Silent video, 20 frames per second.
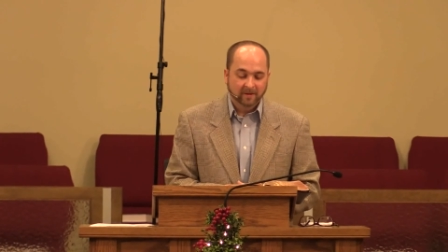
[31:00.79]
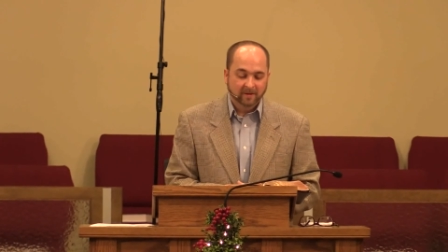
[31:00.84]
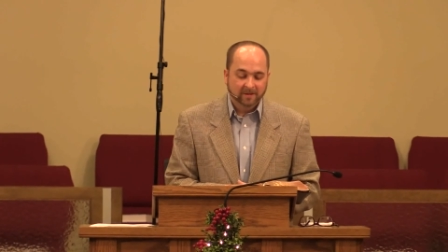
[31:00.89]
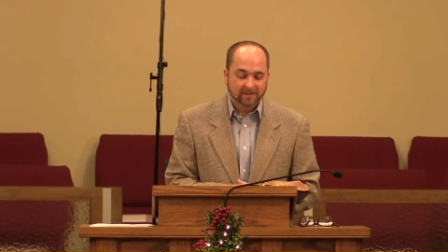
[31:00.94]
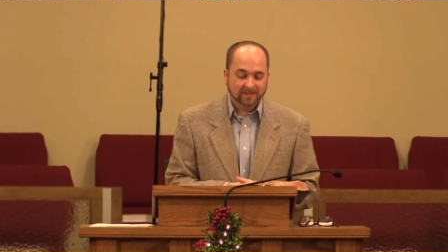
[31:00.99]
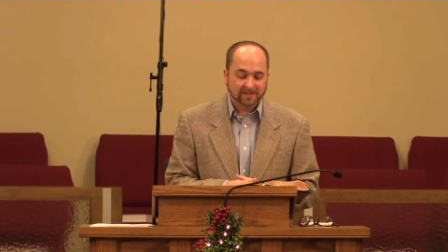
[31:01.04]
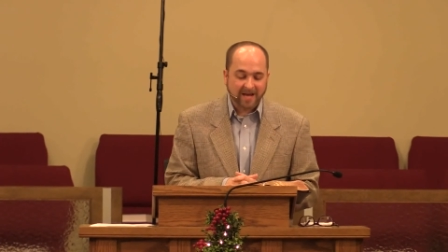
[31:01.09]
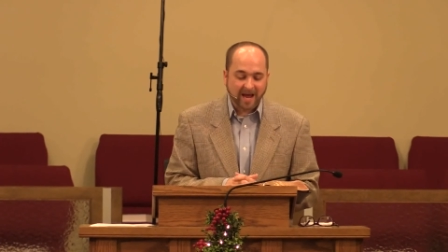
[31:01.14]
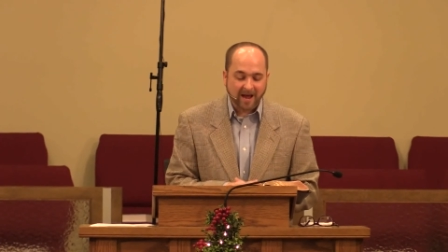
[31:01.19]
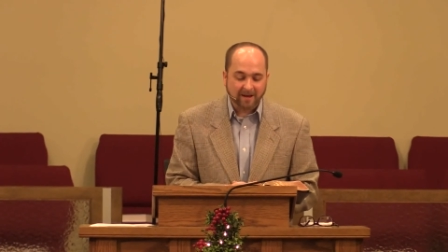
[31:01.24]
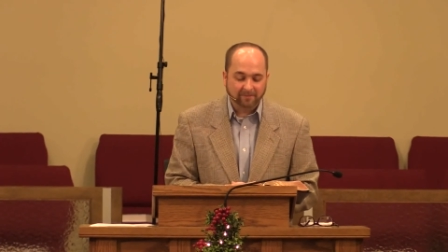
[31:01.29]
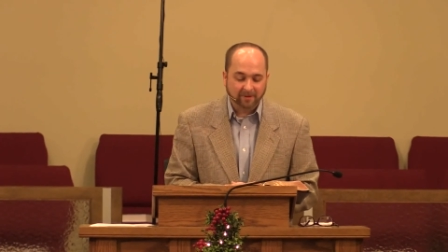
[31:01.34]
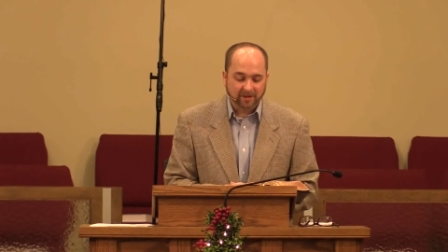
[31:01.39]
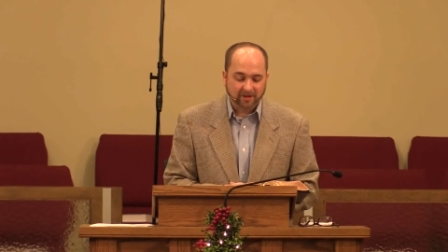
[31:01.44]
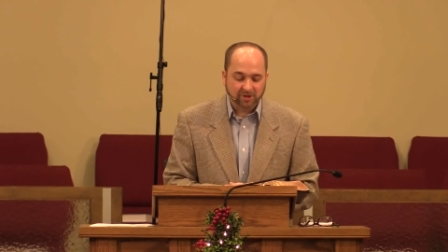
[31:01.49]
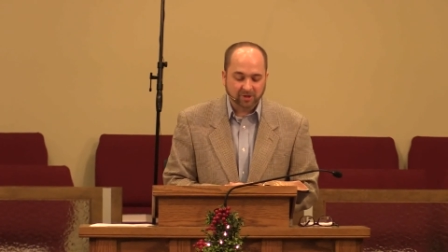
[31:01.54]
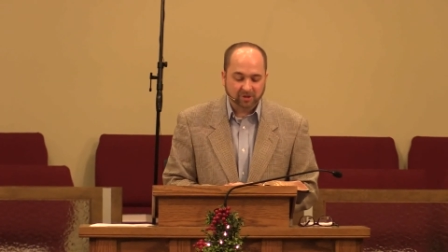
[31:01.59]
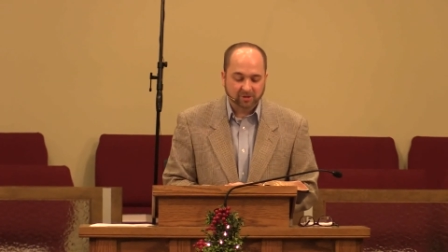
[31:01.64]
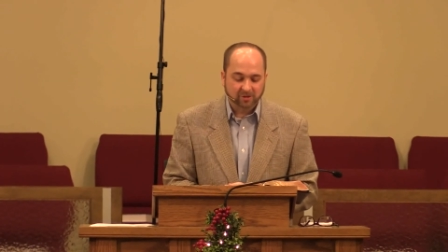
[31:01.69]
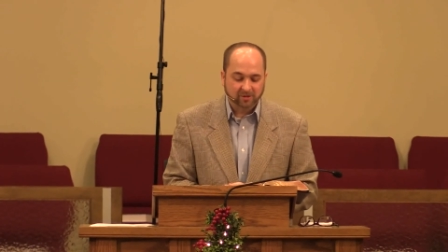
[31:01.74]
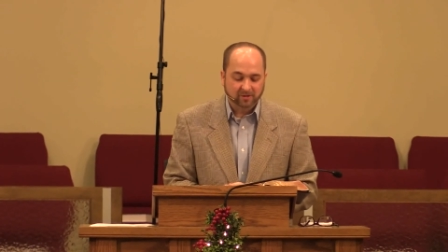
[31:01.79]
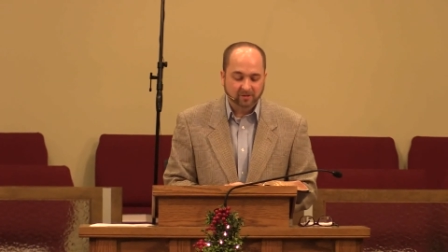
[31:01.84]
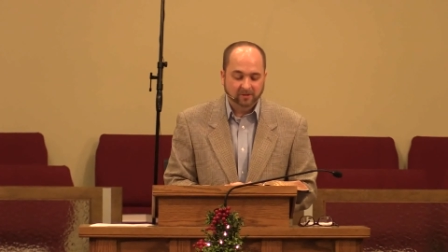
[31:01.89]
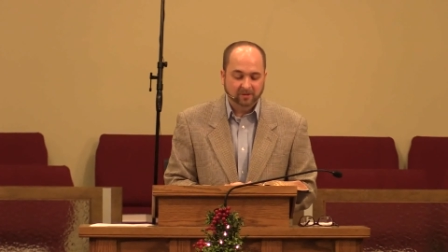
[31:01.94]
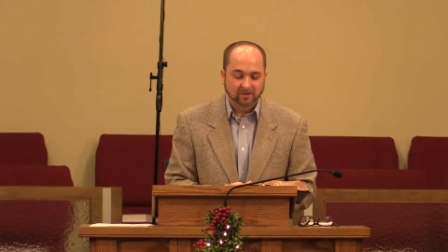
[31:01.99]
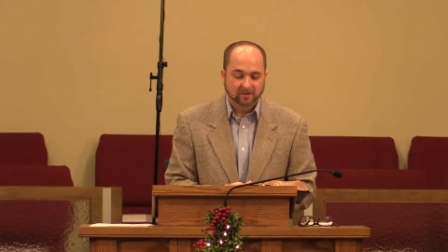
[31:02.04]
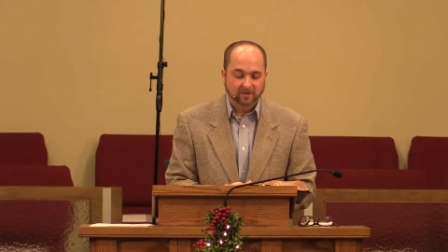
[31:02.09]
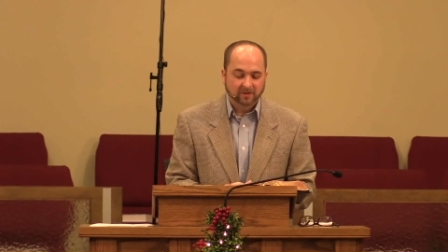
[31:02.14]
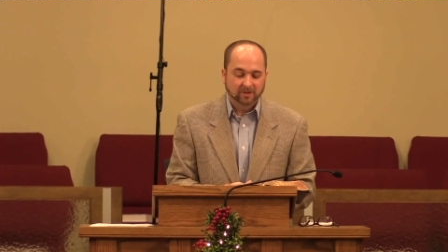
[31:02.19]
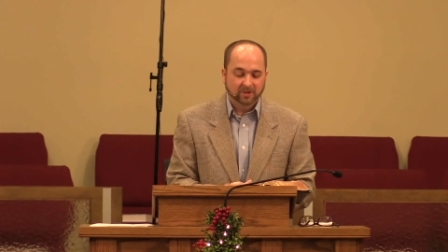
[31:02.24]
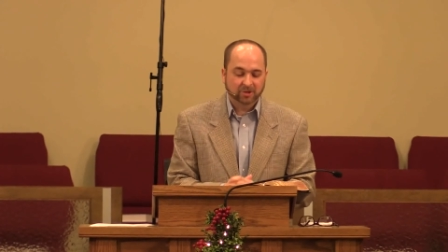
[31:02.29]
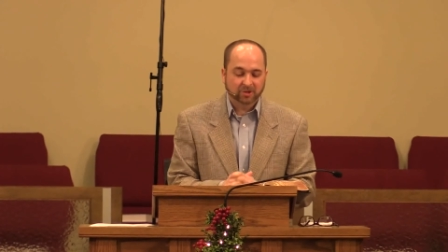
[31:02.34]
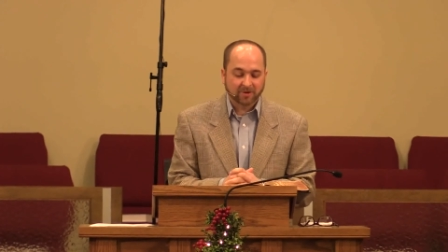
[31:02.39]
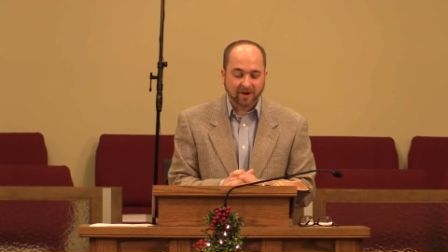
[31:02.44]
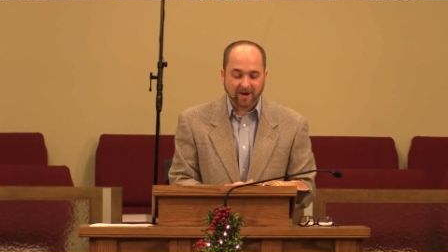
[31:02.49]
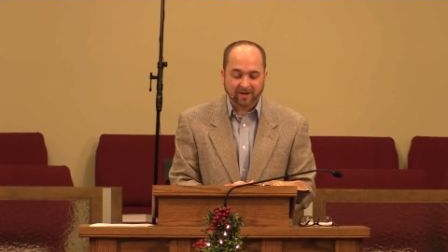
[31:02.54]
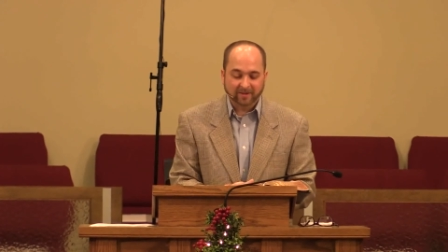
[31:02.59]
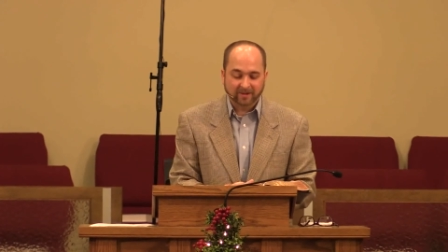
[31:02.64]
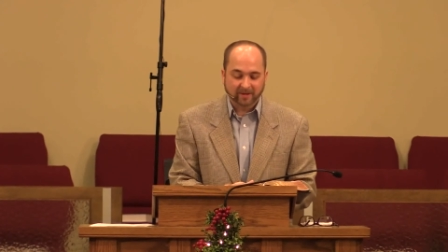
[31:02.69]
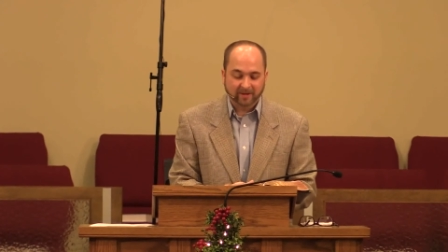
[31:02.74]
establish,
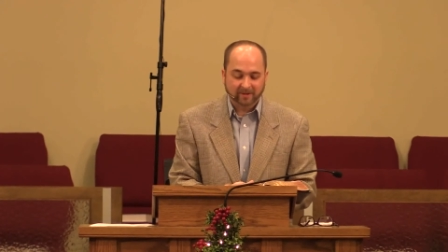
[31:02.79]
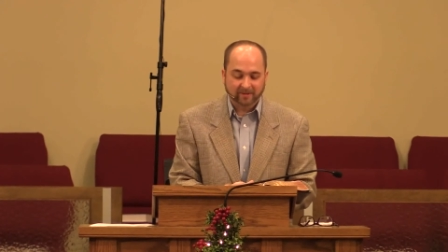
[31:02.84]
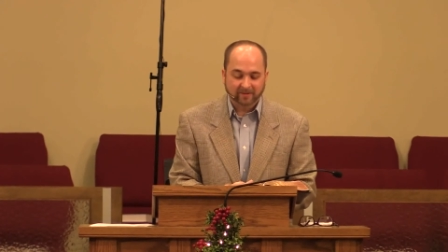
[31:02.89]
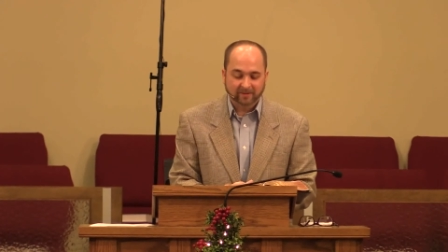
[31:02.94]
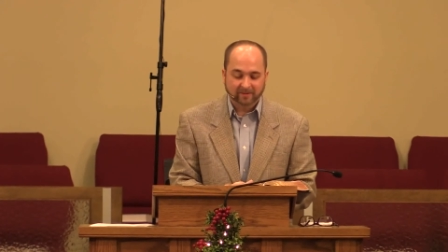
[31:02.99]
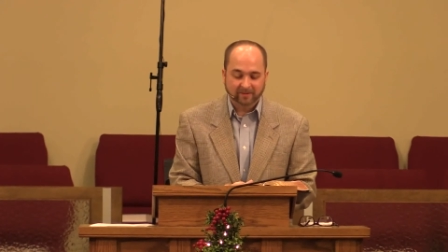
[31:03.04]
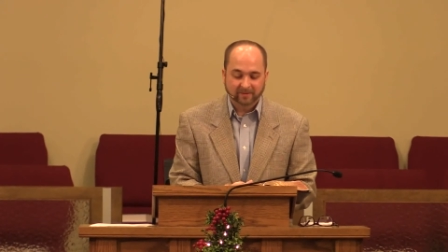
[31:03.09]
strengthen,